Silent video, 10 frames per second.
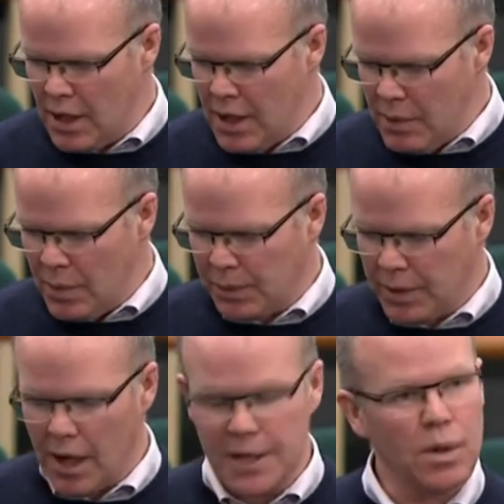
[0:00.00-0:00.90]
with
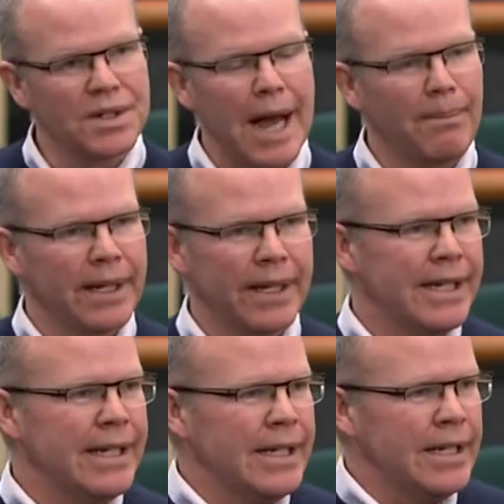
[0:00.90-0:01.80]
regards to what's happening.
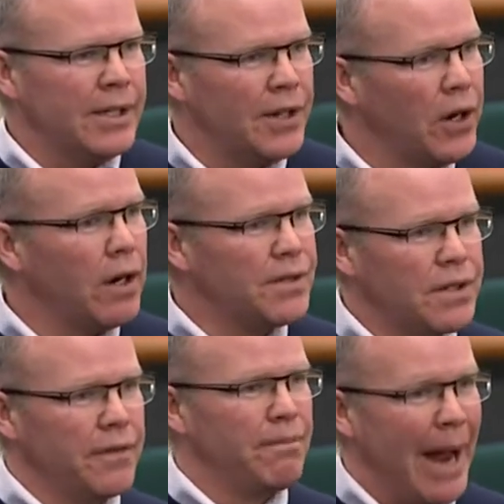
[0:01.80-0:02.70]
The nerves
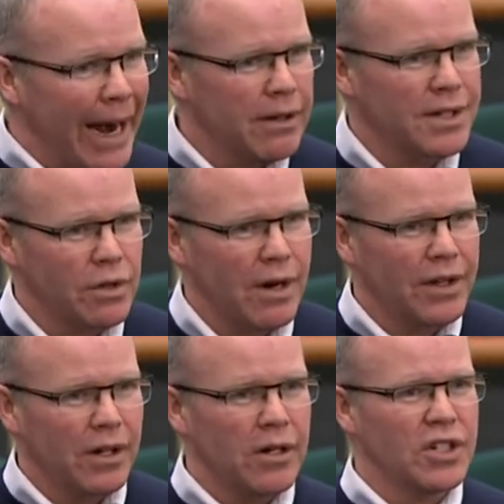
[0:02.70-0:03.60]
of parents around the
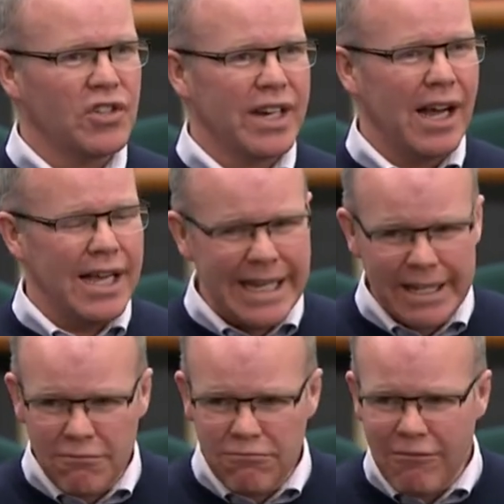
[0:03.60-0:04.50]
country is
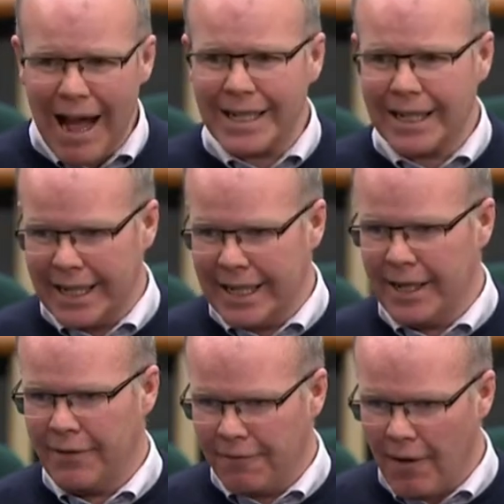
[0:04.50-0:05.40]
radically
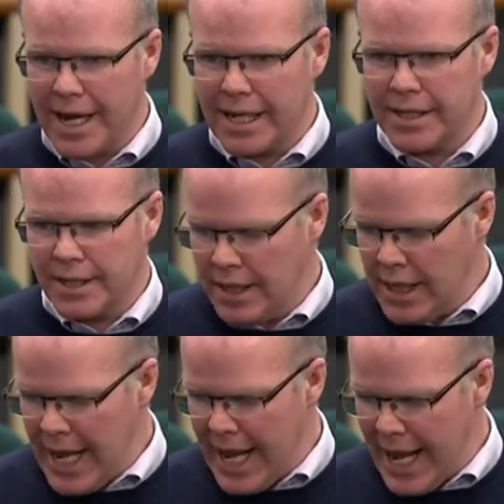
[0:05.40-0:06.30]
frayed
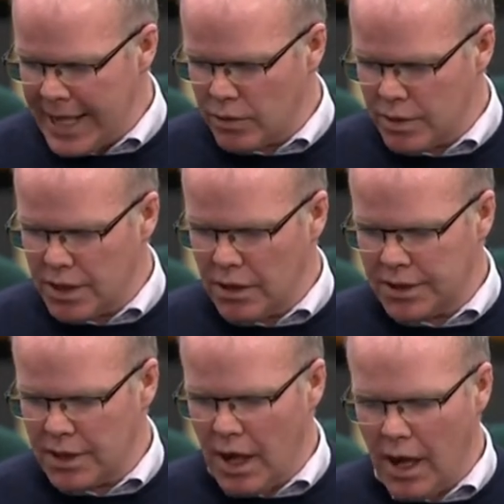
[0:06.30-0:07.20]
as a
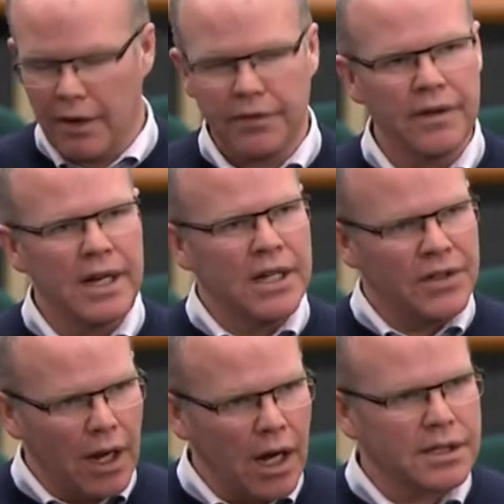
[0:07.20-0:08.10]
result of the
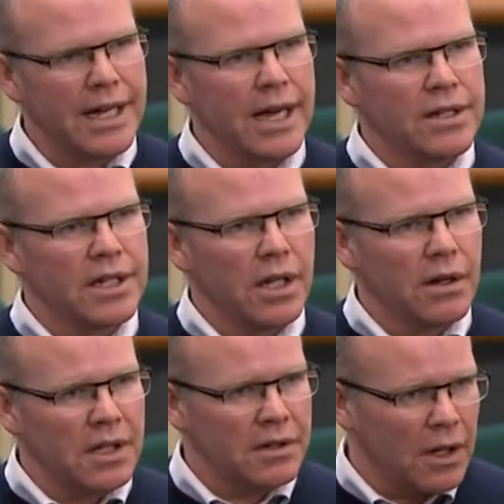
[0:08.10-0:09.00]
lockdowns and
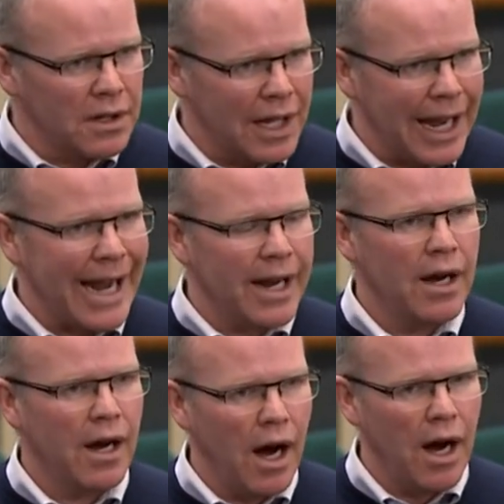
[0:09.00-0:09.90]
the lack
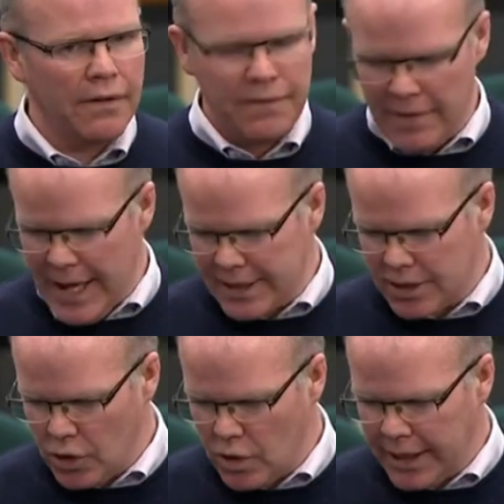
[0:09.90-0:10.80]
of
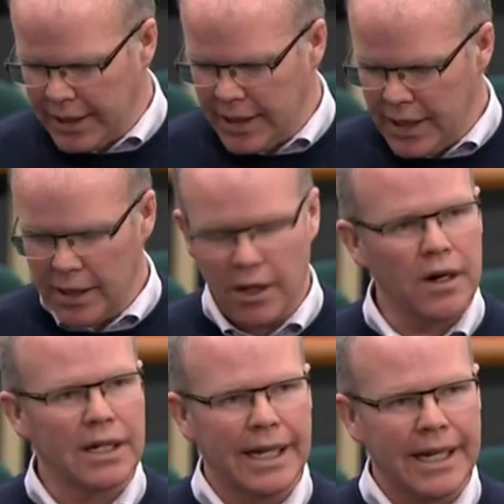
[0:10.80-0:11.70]
schooling
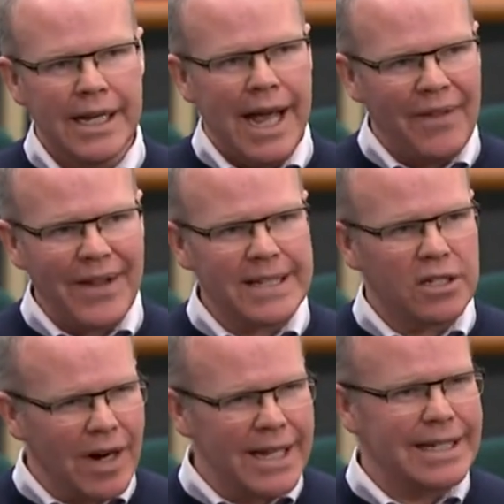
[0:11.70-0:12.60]
currently. And that's
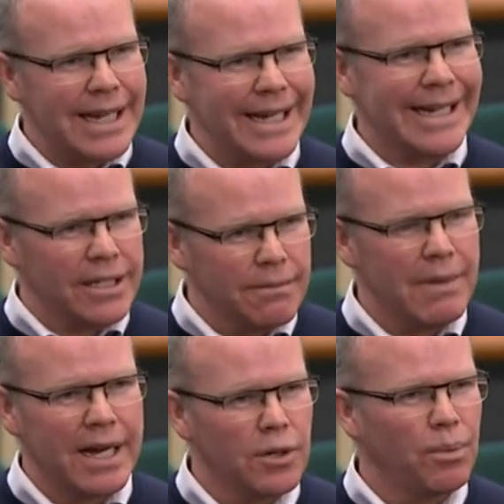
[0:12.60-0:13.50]
translating into
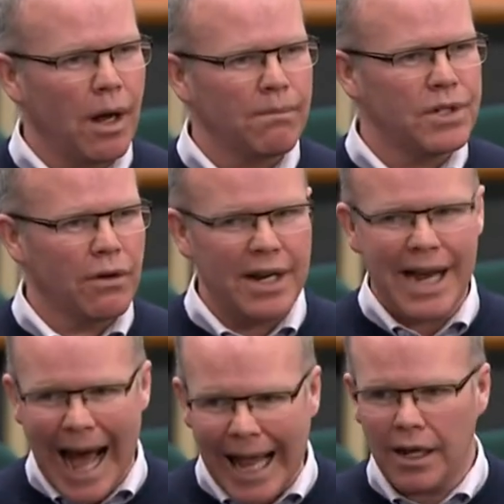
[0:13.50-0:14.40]
major problems around
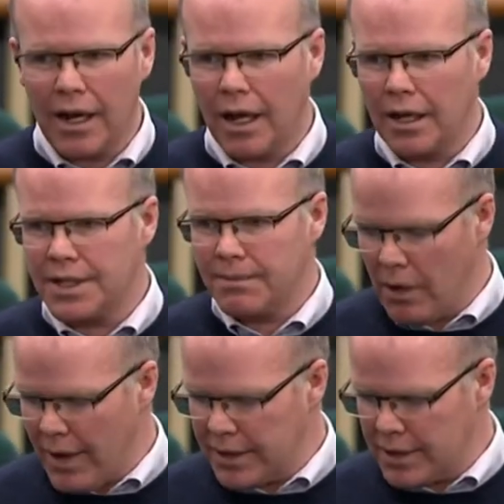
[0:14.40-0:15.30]
alcoholism,
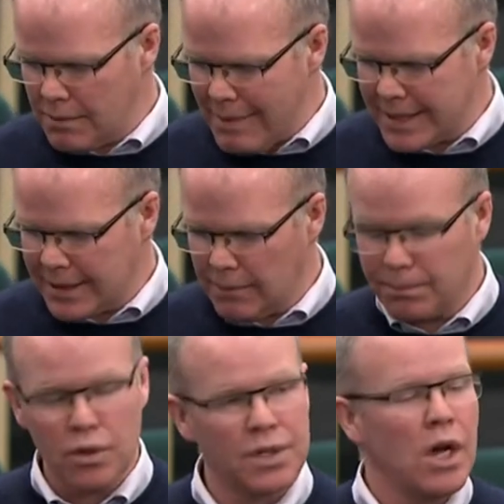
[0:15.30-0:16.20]
around domestic
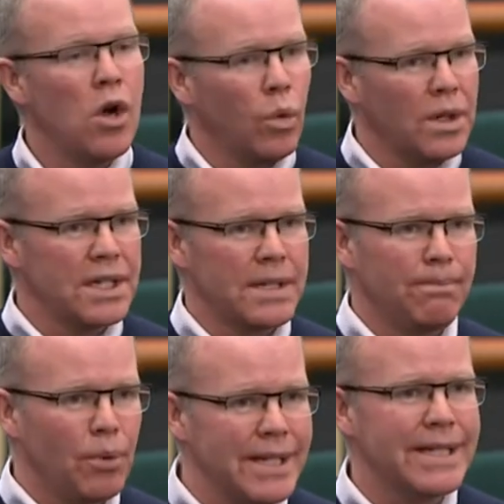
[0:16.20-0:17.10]
abuse, which is
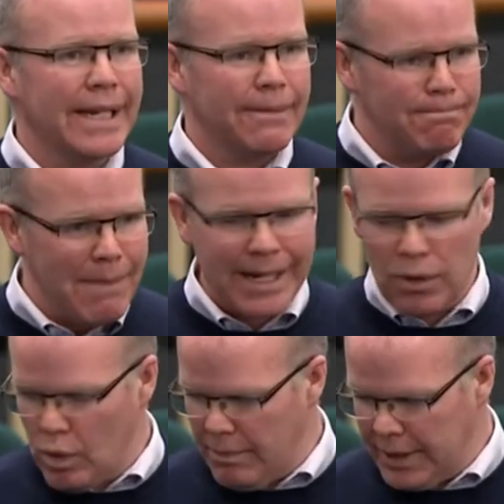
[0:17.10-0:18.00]
imprisoning many
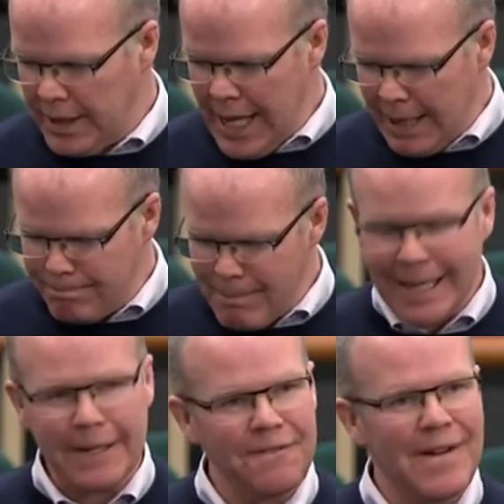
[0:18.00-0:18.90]
women and
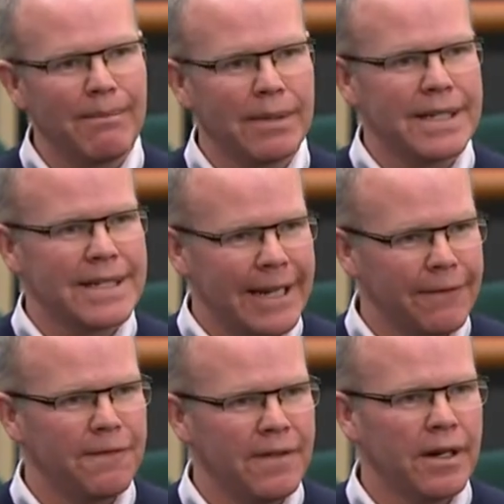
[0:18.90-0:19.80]
many families in
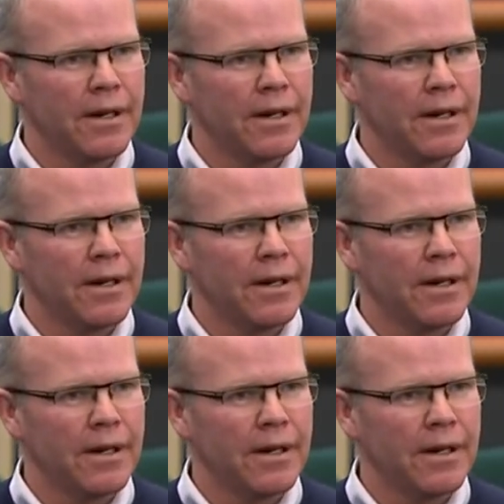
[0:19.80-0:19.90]
fear.